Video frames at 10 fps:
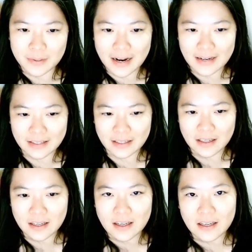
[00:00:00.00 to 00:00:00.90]
But I think,
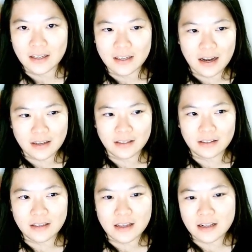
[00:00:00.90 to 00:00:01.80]
yeah,
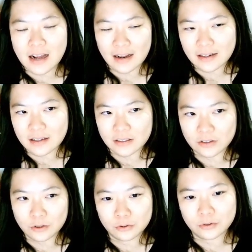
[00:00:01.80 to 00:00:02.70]
it can't
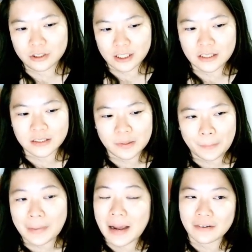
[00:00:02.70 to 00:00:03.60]
hurt to just
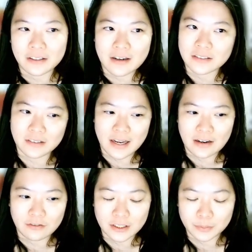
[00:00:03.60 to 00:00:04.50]
play out the rest of the
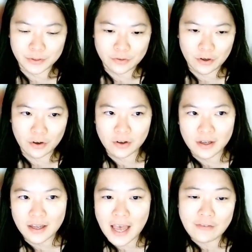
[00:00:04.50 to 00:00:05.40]
hand first before
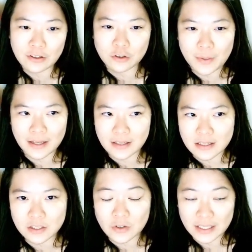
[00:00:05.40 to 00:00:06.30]
having to make
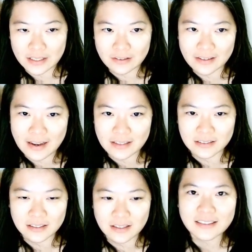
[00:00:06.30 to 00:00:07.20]
this critical
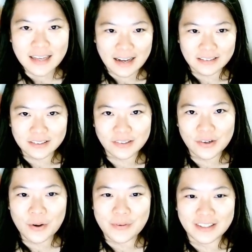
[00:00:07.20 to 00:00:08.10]
guess. Yeah, so
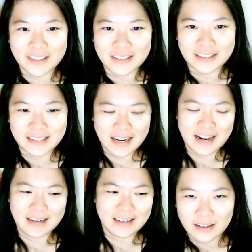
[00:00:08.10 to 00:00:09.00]
hope you enjoyed this
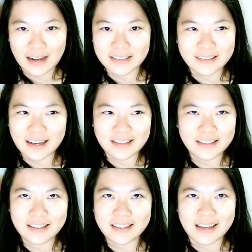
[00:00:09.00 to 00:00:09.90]
hand. I still can't
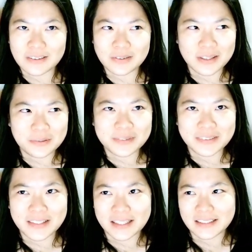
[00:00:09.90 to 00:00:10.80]
get to terms
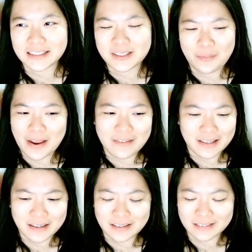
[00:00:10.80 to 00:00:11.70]
with the spade
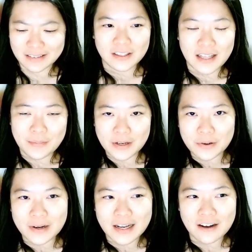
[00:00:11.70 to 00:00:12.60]
return. Let me know
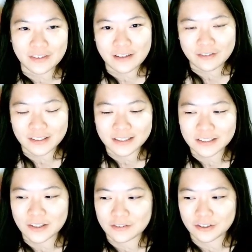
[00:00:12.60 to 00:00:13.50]
what kind of
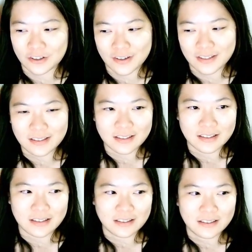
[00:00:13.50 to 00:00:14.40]
inferences you have drawn.
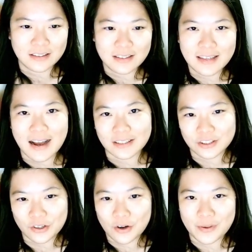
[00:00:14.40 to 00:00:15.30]
Yeah,
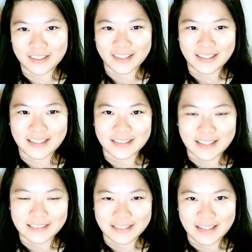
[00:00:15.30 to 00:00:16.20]
so hope you enjoyed this
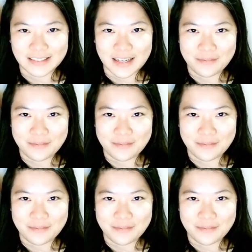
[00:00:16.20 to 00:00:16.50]
and see you next time.